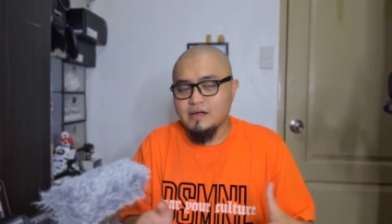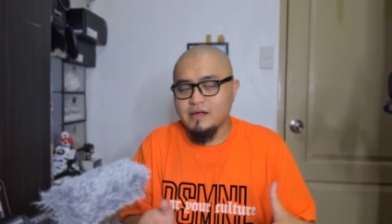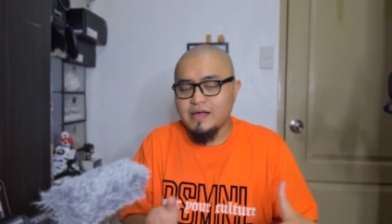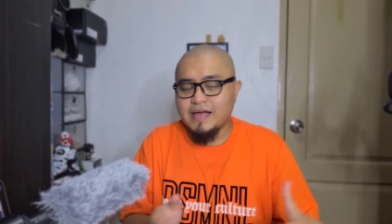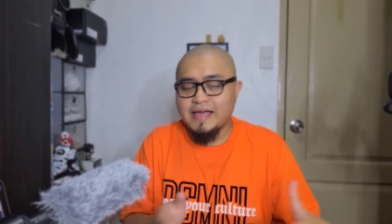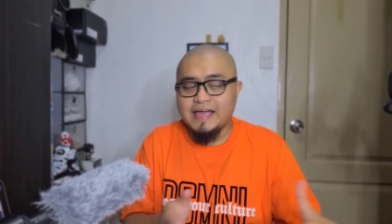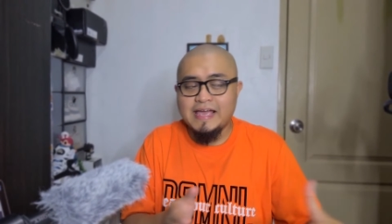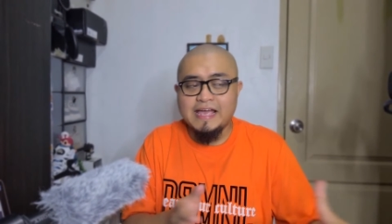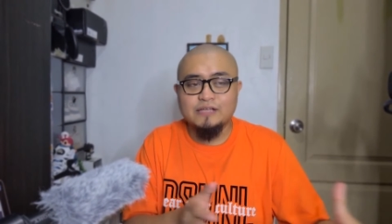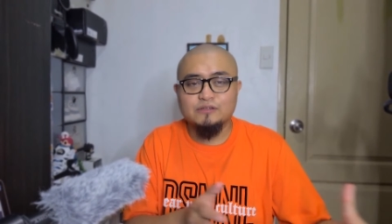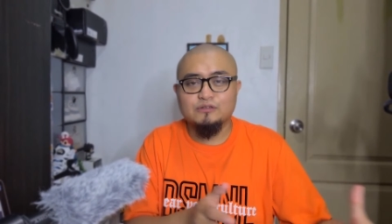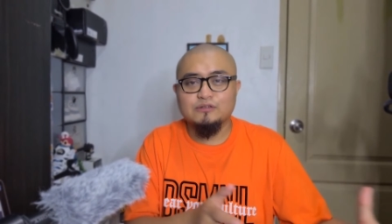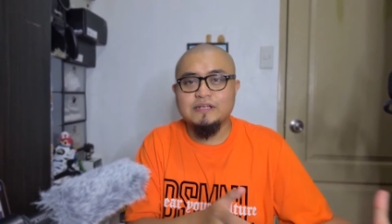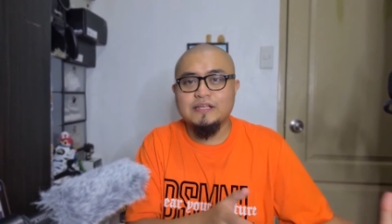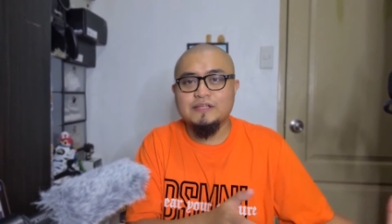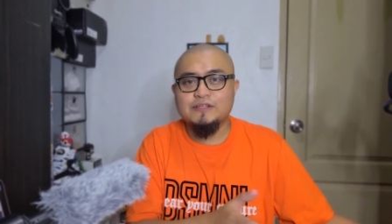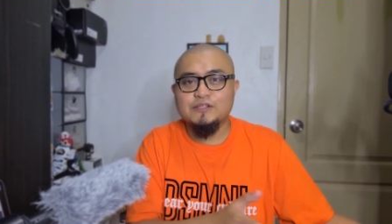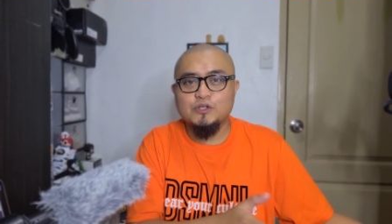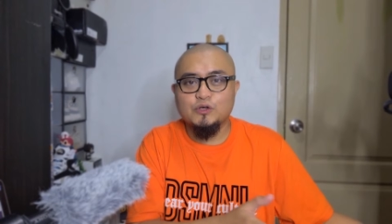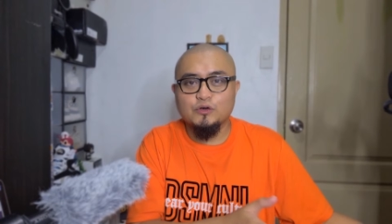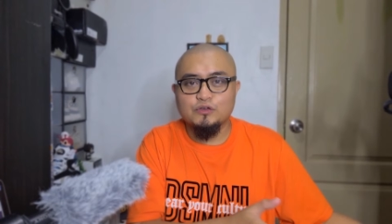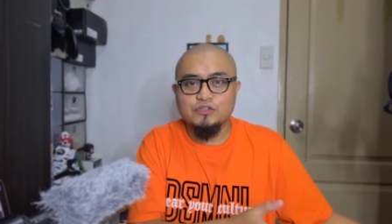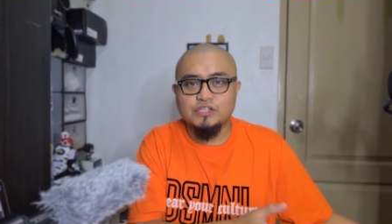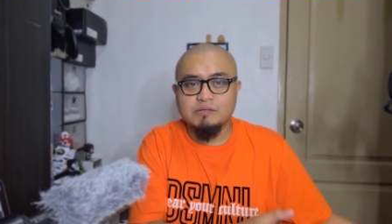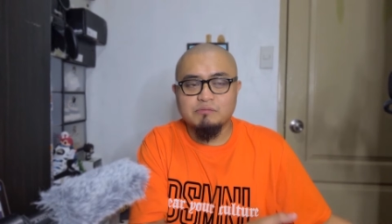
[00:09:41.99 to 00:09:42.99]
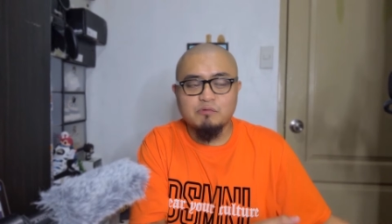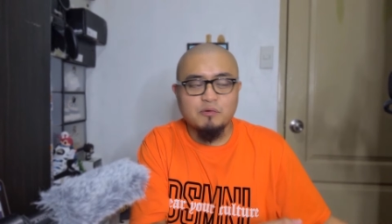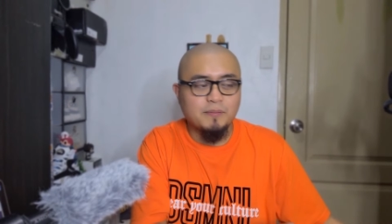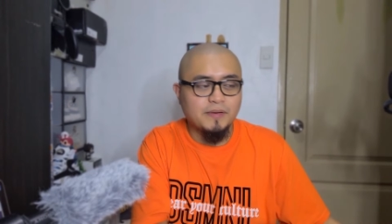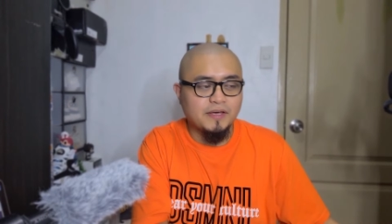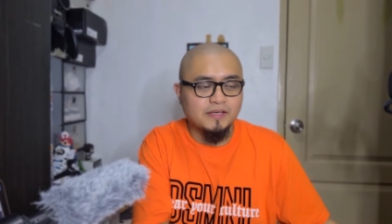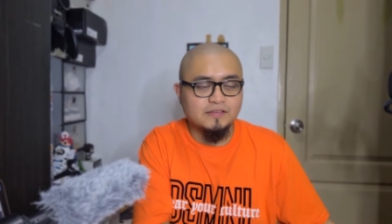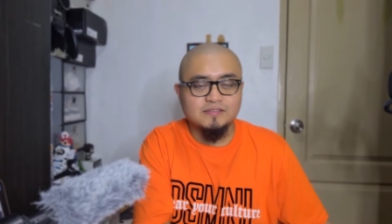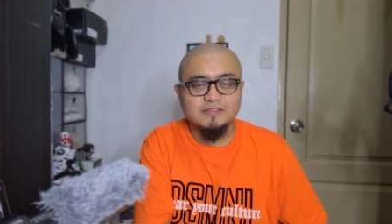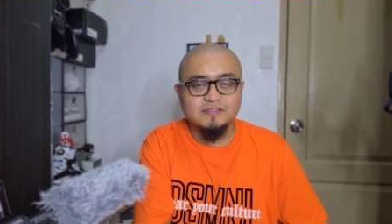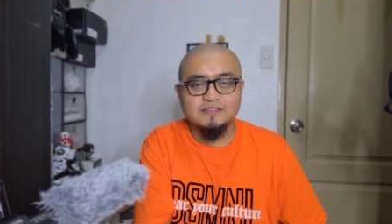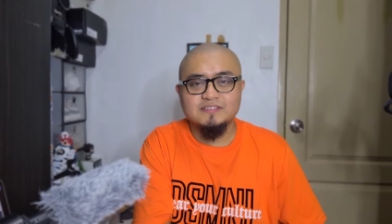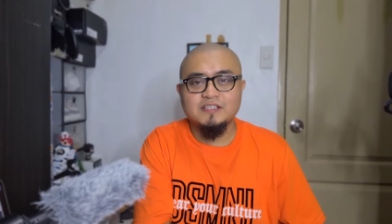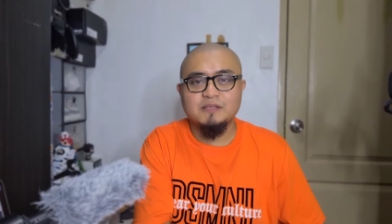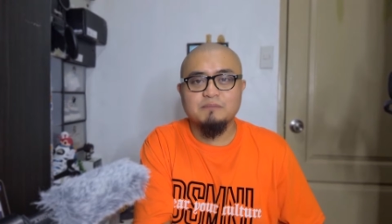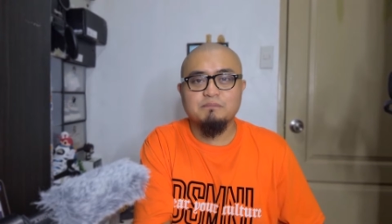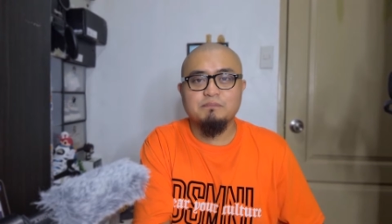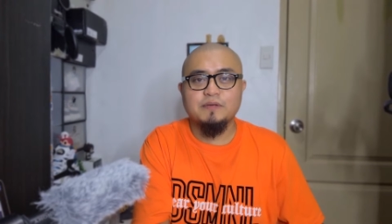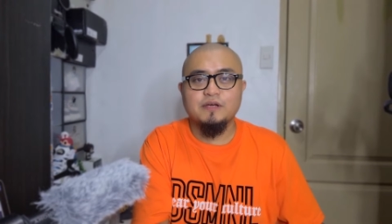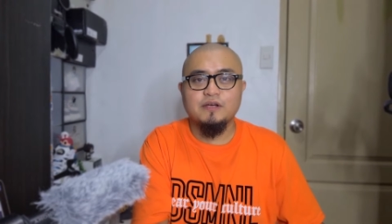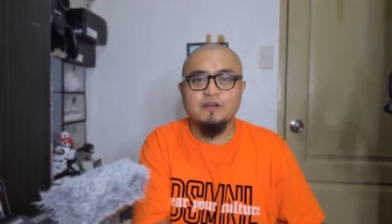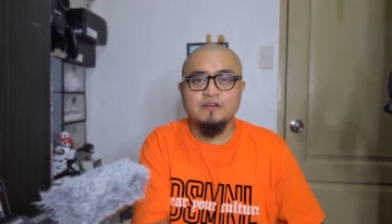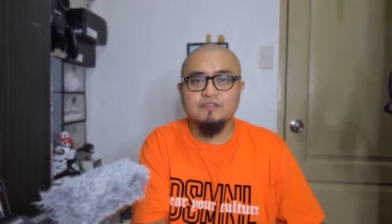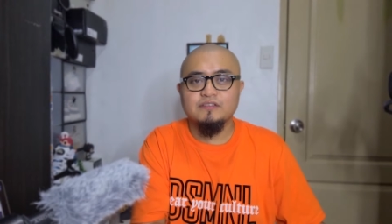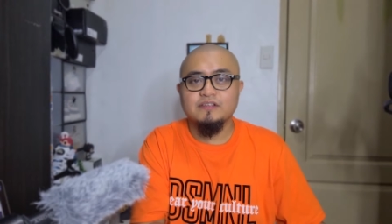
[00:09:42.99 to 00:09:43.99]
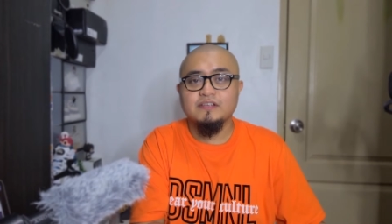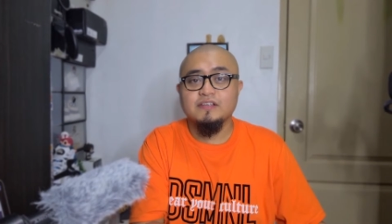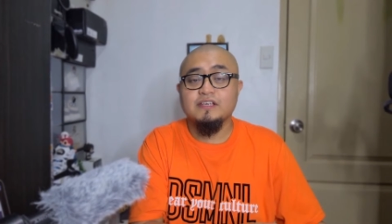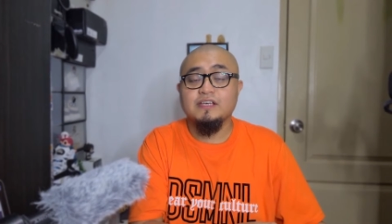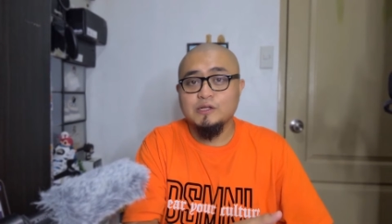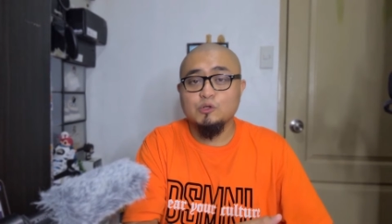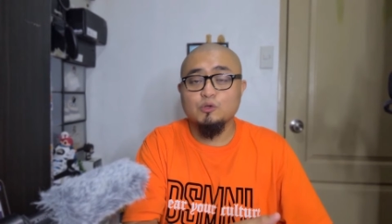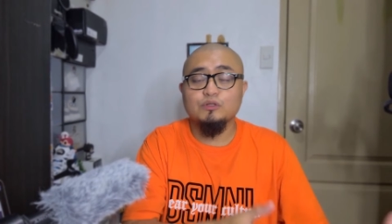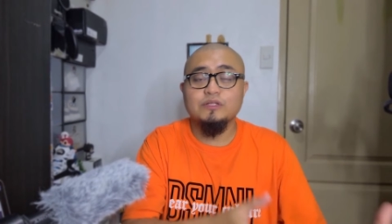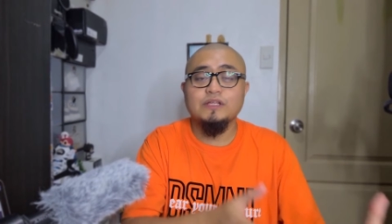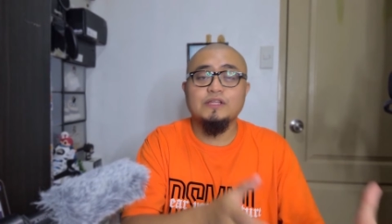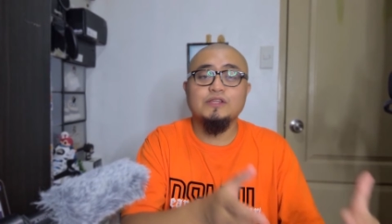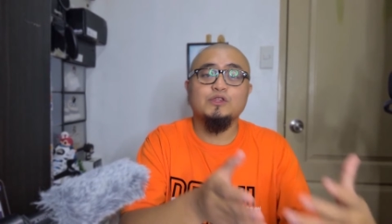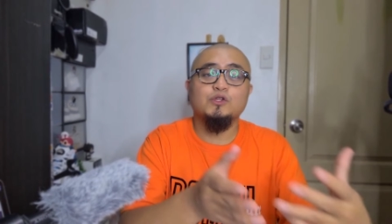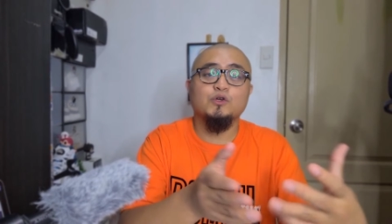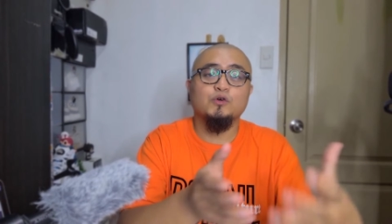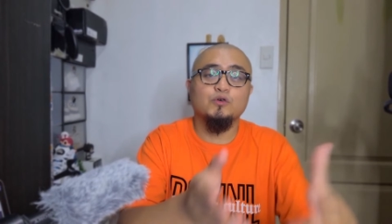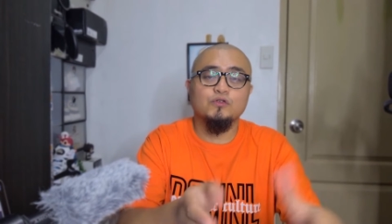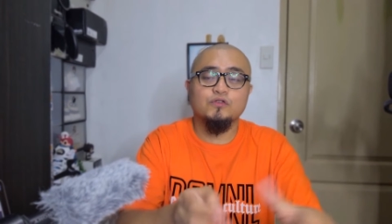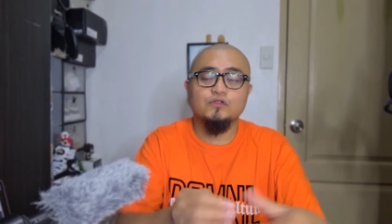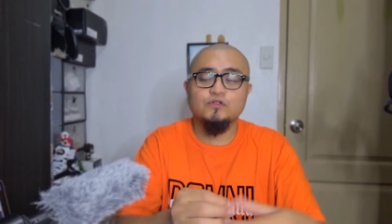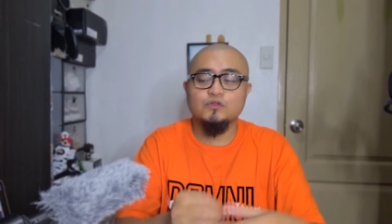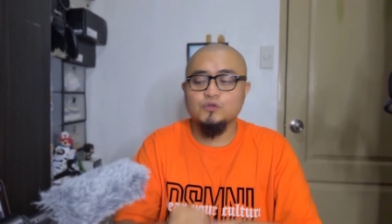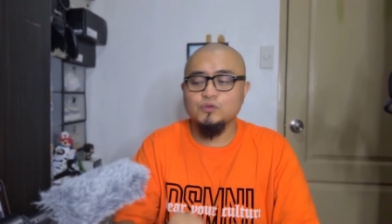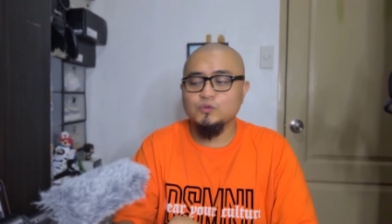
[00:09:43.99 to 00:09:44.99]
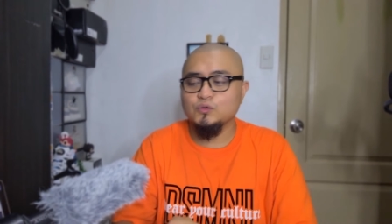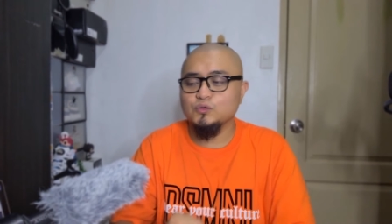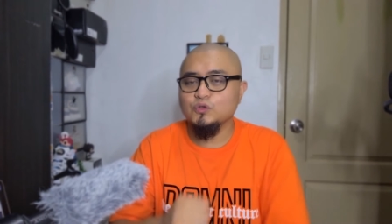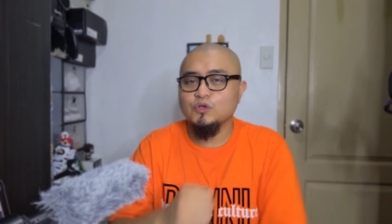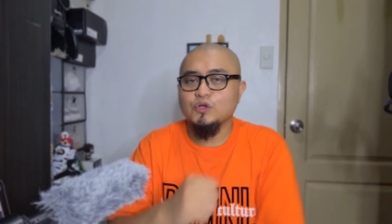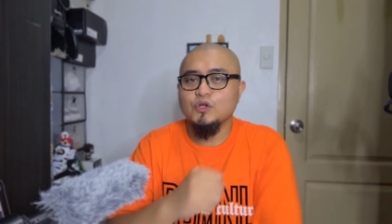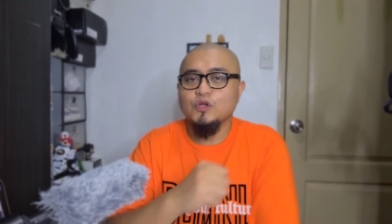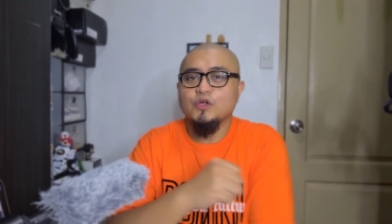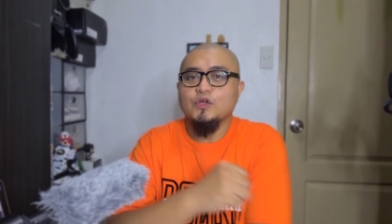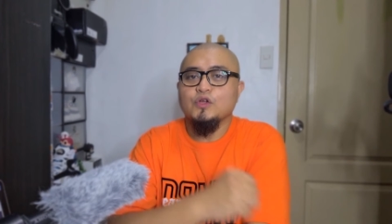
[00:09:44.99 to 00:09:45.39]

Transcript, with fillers: i had to let go some of my existing pairs including those two